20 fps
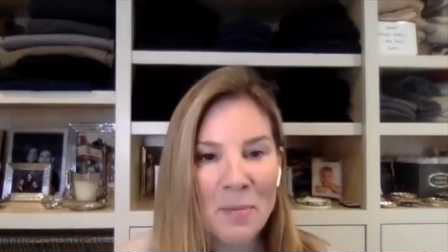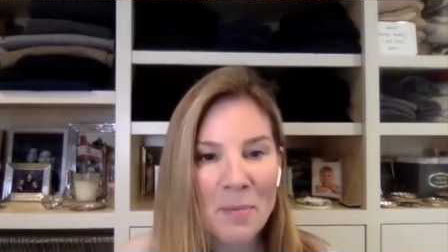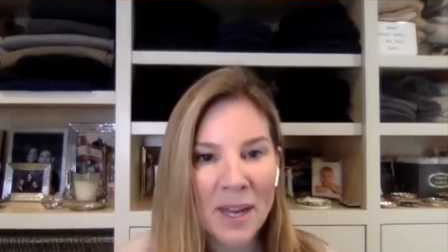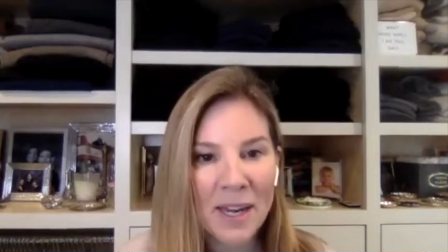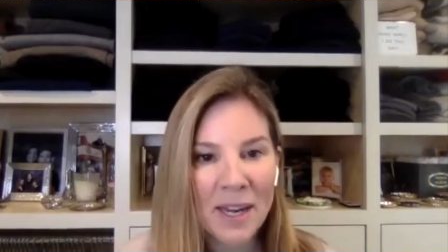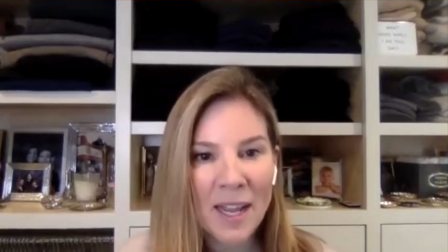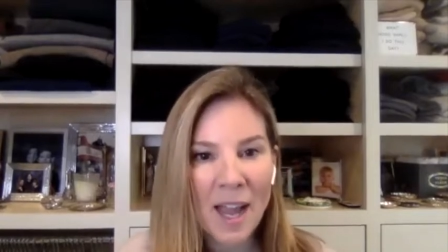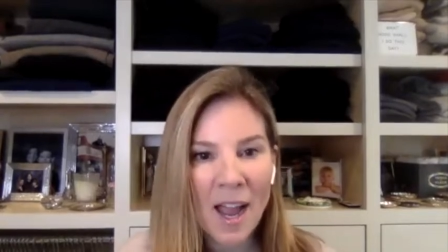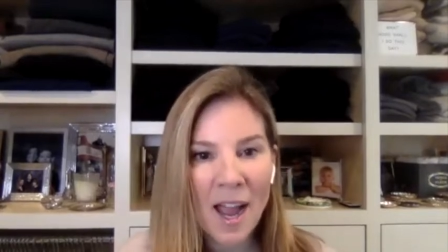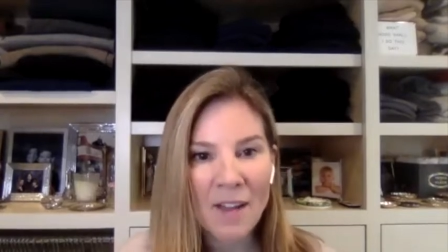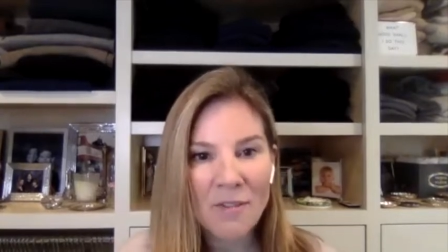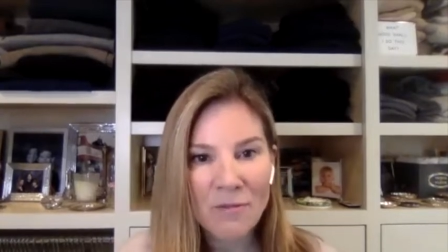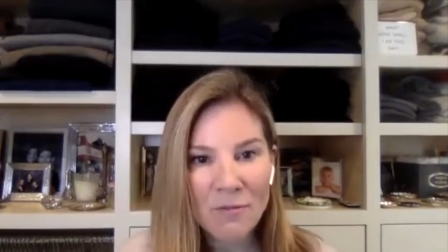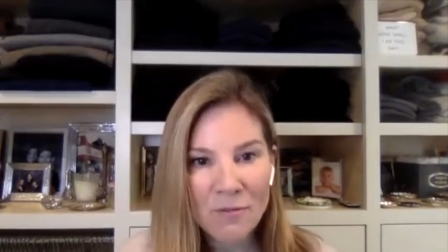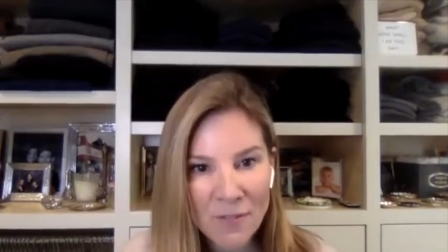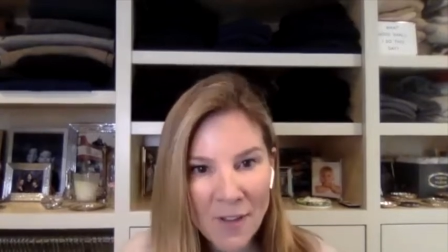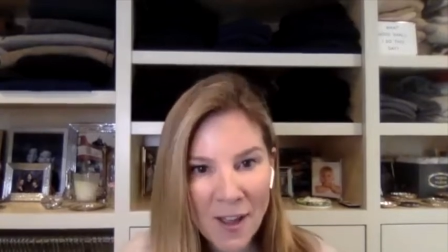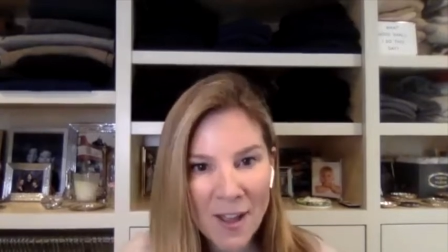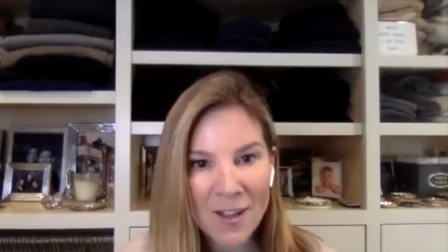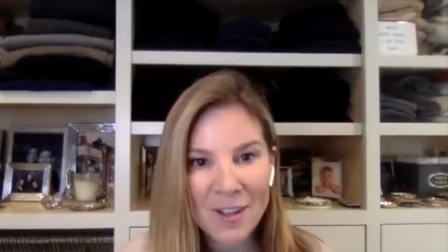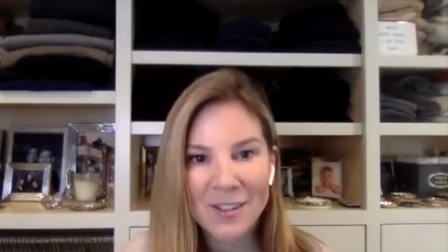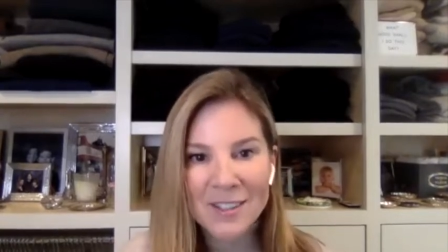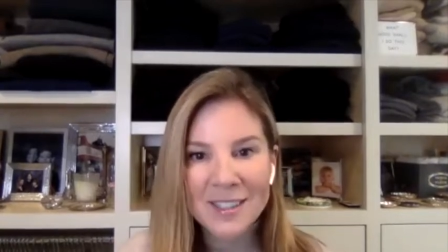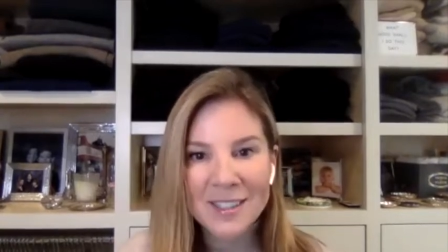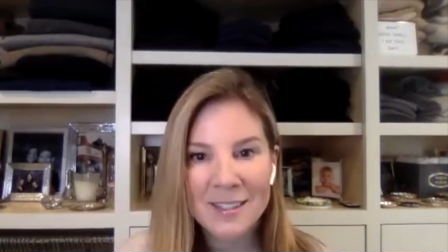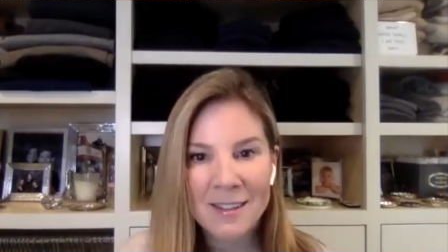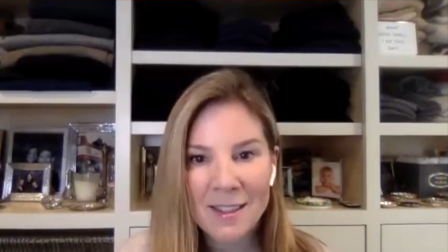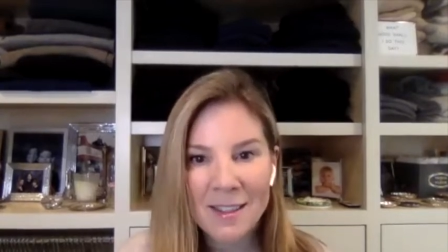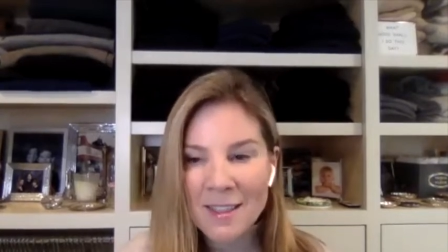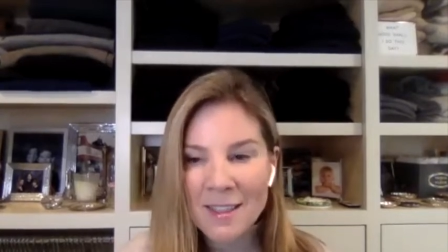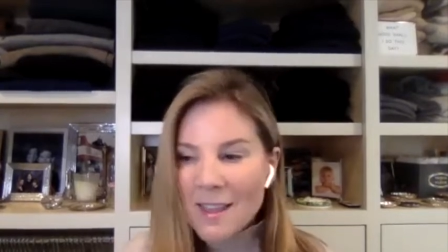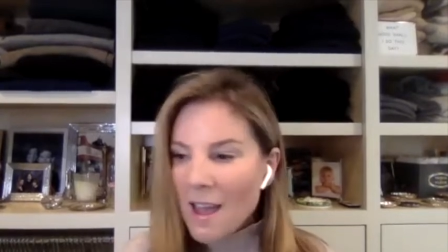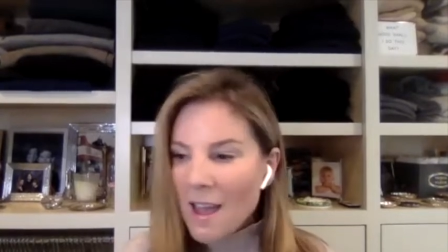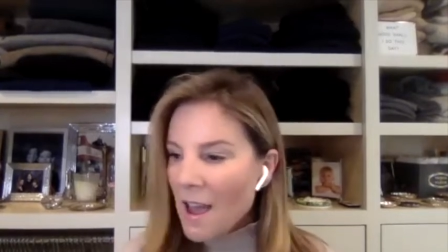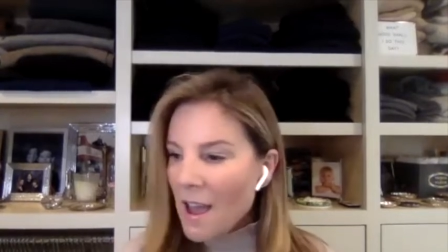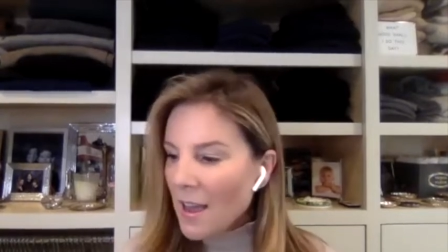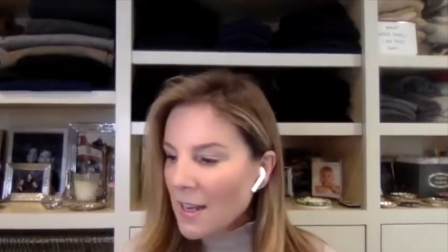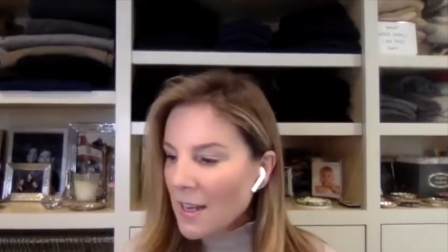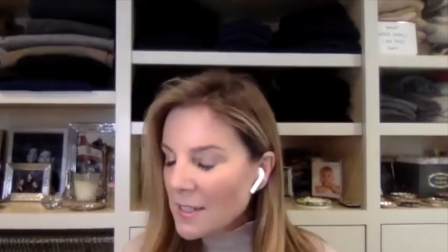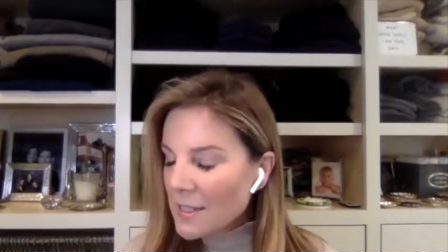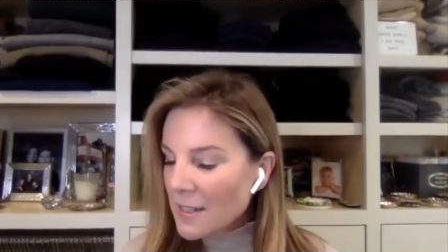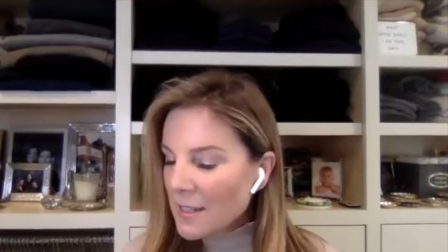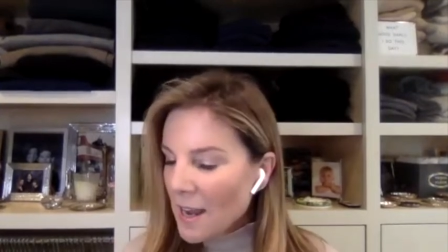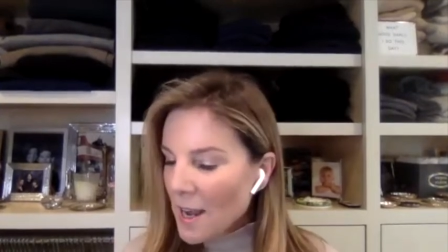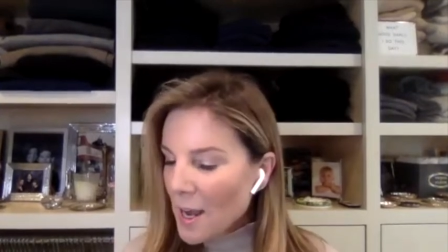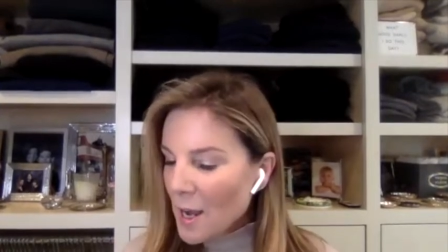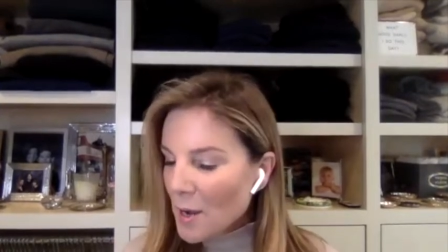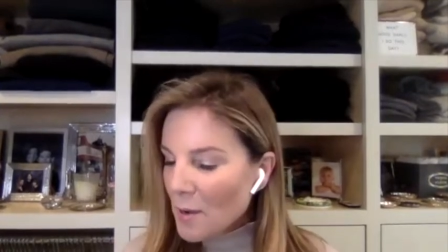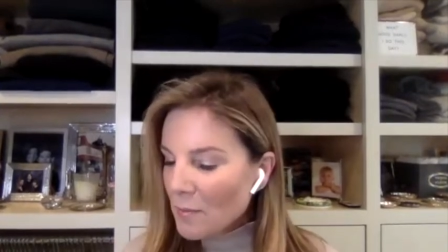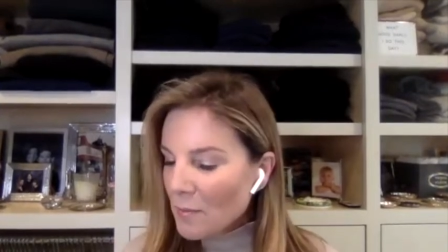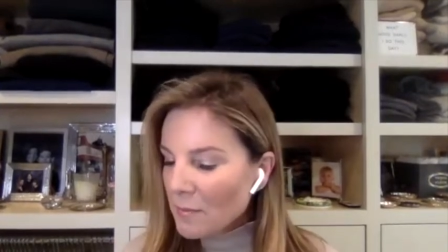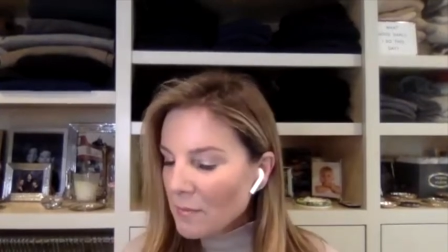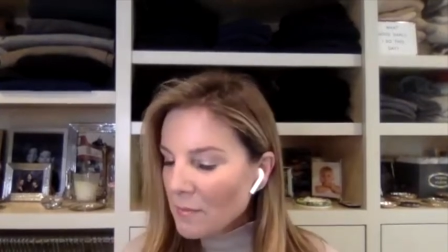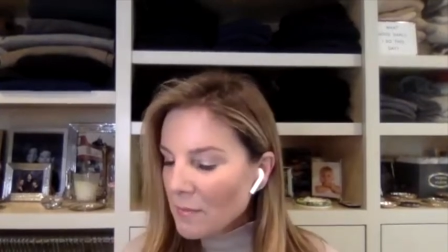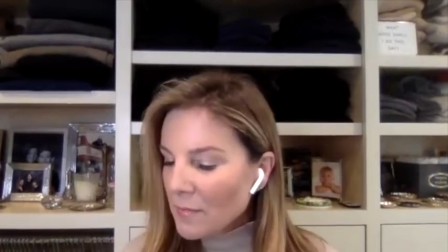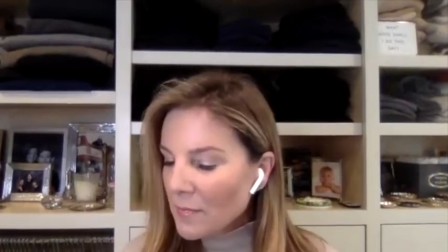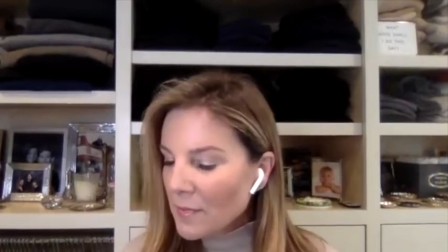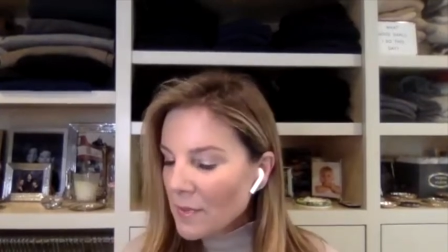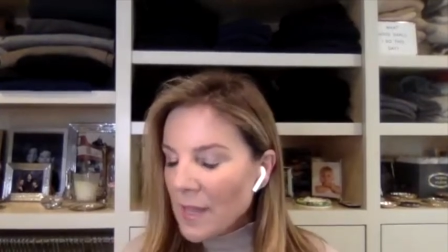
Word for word: but I felt that um,